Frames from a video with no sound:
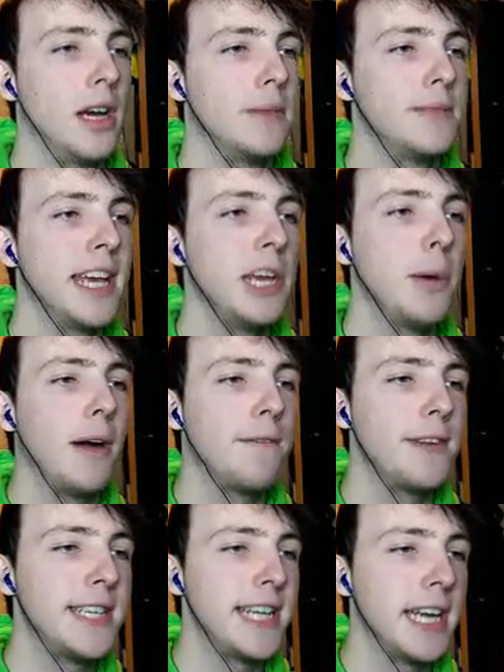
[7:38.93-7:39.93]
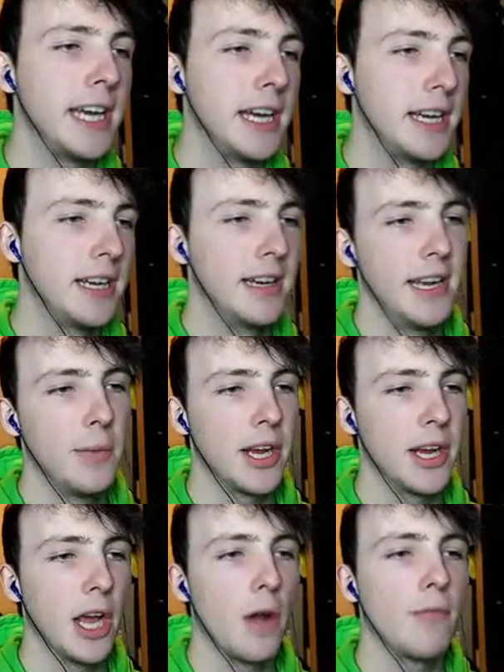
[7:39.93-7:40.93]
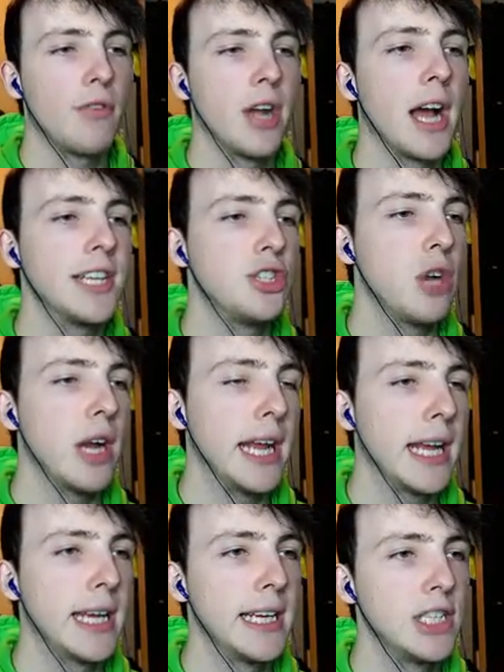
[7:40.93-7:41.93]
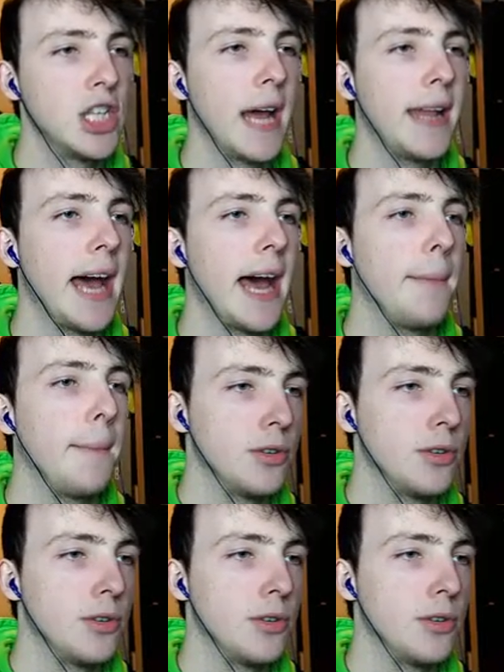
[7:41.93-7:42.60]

I'm going to take you out for dinner, and then we're going to go for a nice drink. Do you like that?